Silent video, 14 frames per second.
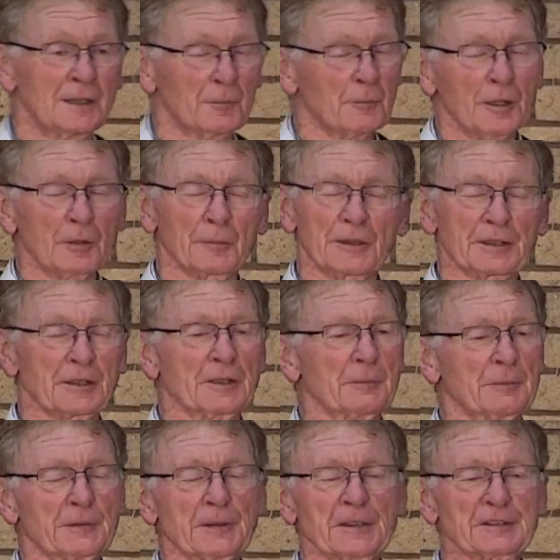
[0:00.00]
Paul made a
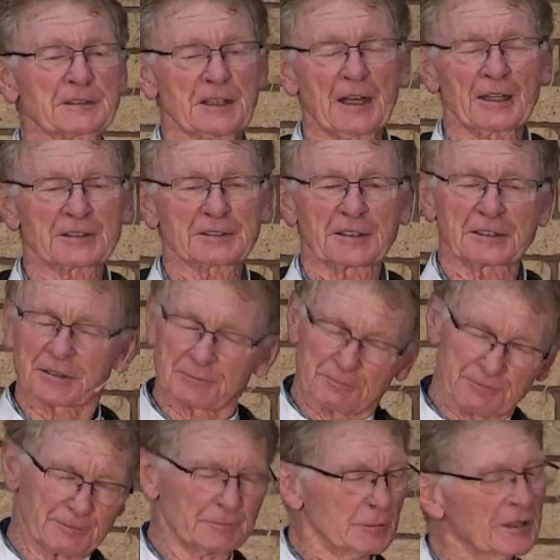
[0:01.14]
couple of nice casts, and I said,
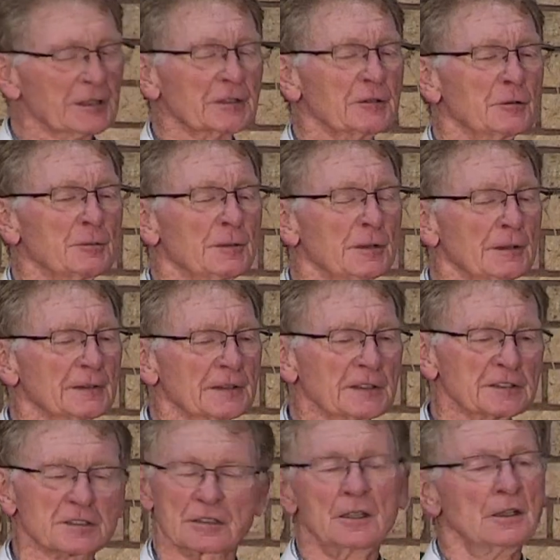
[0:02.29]
"Way to go, Paul." And he
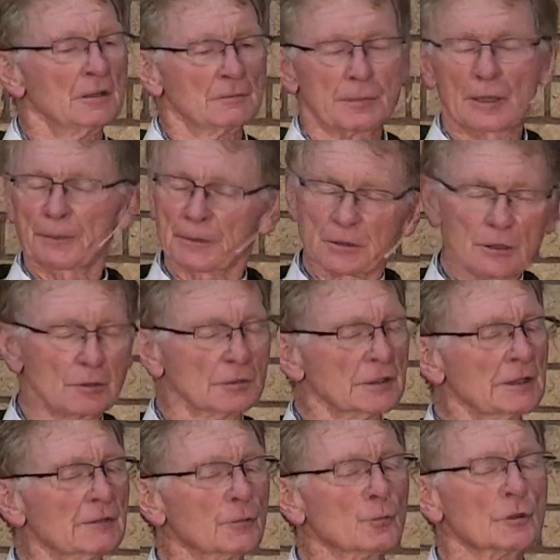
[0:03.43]
said, "Poppy, don't
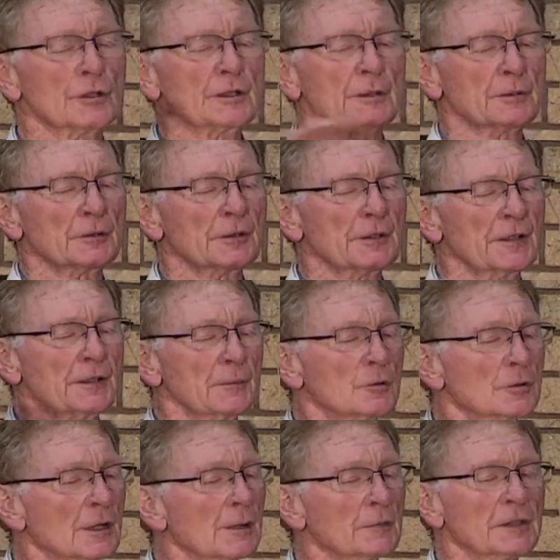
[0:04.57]
even worry about it
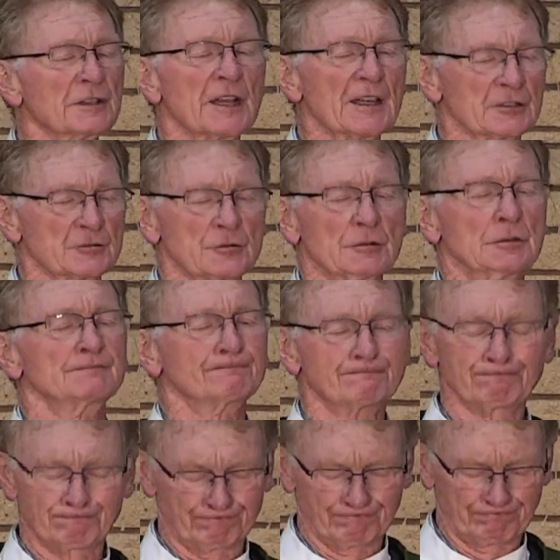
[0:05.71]
anymore. I'm a natural.
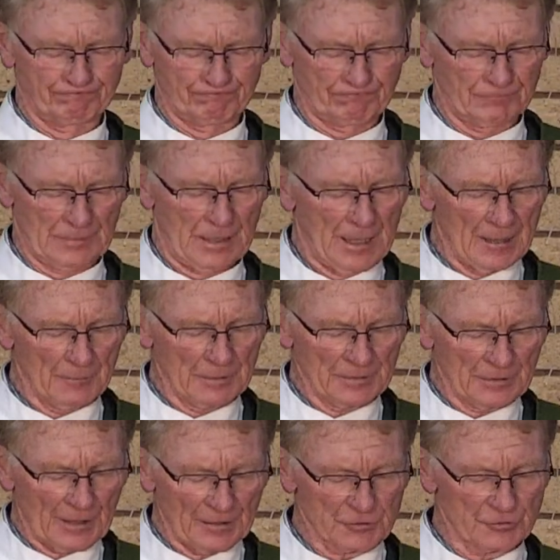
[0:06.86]
I'm a
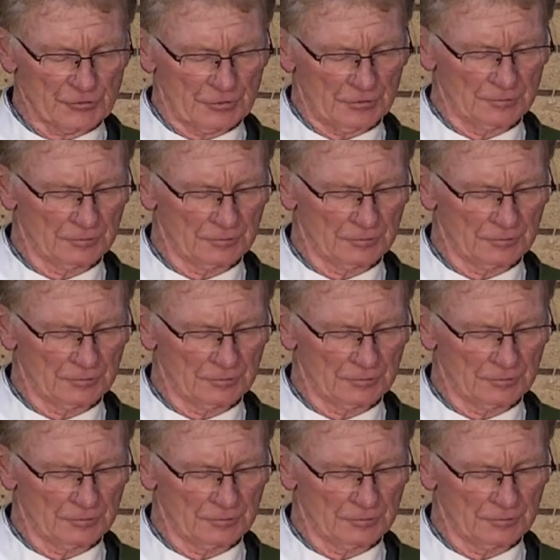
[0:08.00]
natural."